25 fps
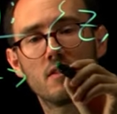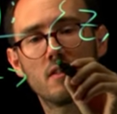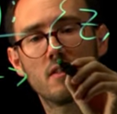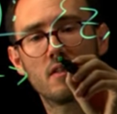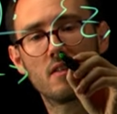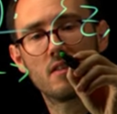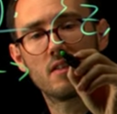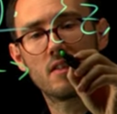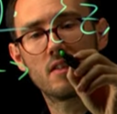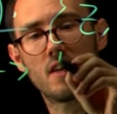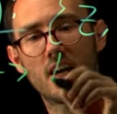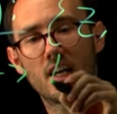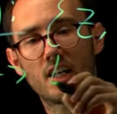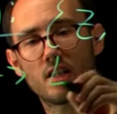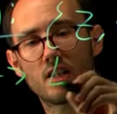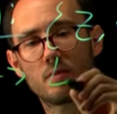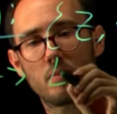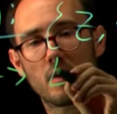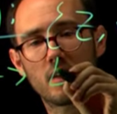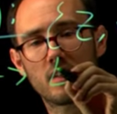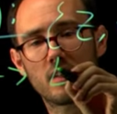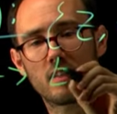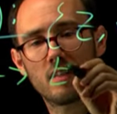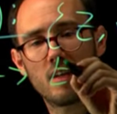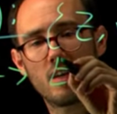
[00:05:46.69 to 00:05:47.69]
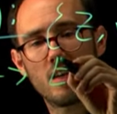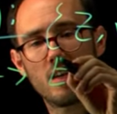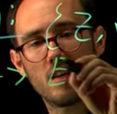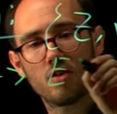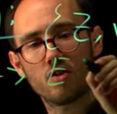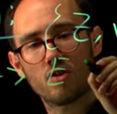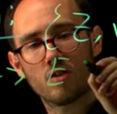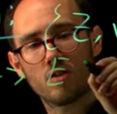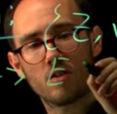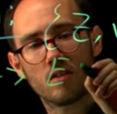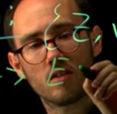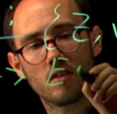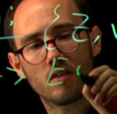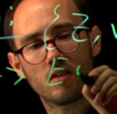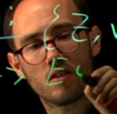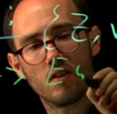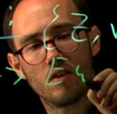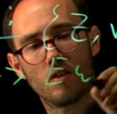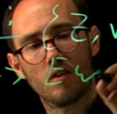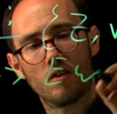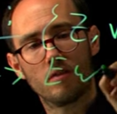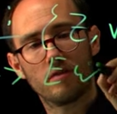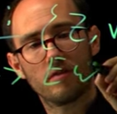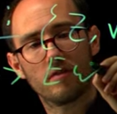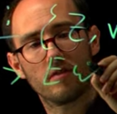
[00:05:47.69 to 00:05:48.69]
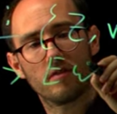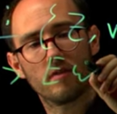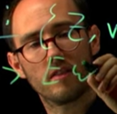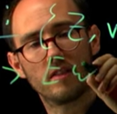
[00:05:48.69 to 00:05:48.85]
the expectation of